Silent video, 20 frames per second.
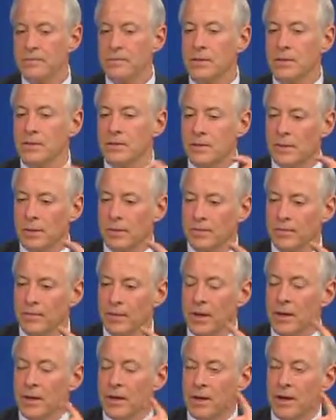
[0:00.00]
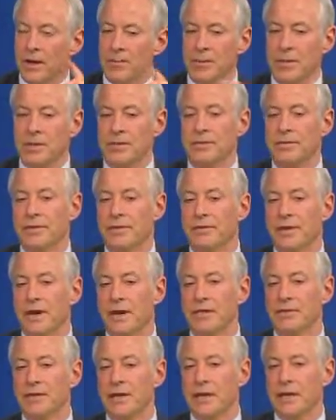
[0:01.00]
So, a piece of
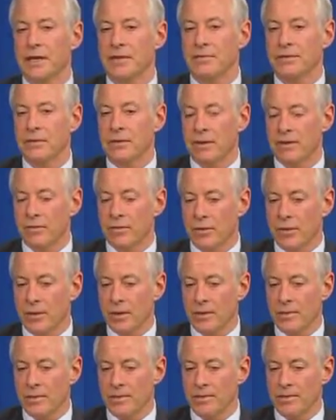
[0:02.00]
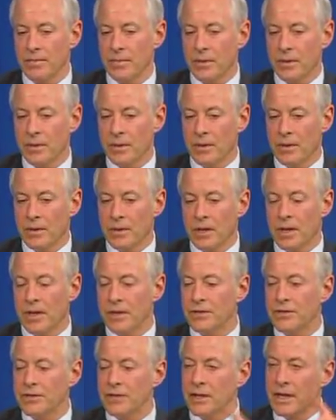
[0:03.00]
advice I give to everyone
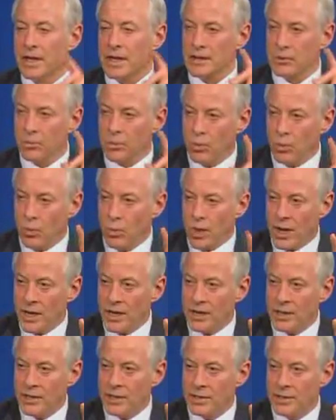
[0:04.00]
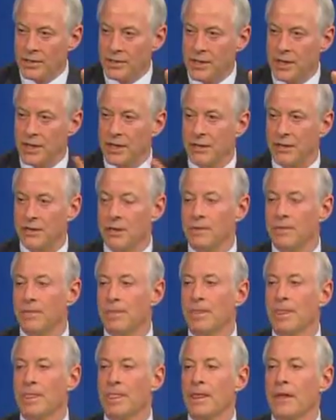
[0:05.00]
is select one skill
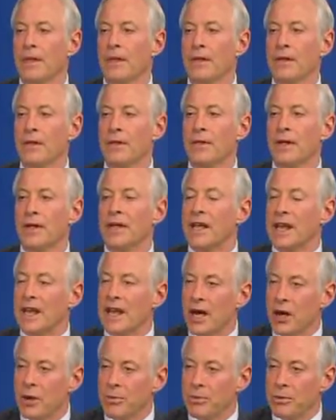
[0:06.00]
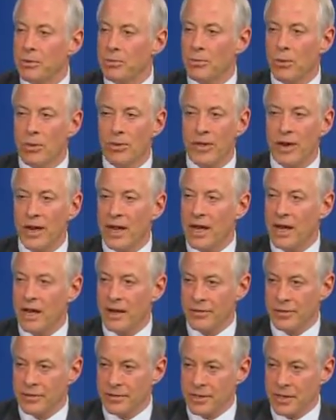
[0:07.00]
that can help you more than any
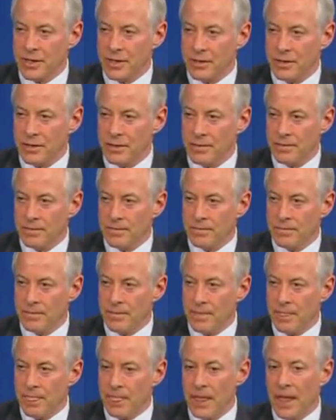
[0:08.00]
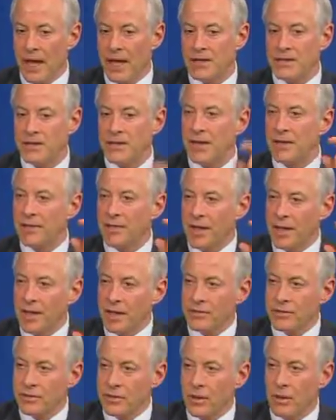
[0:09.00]
other skill, and set that
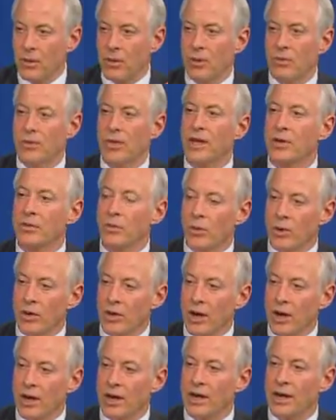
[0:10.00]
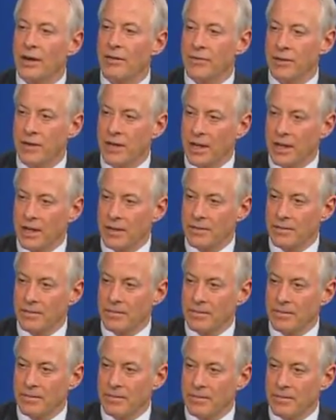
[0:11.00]
as a goal and work on it every day.
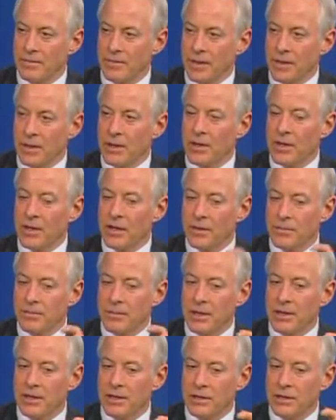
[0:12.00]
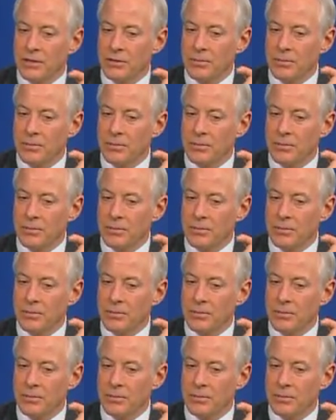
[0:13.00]
Commit to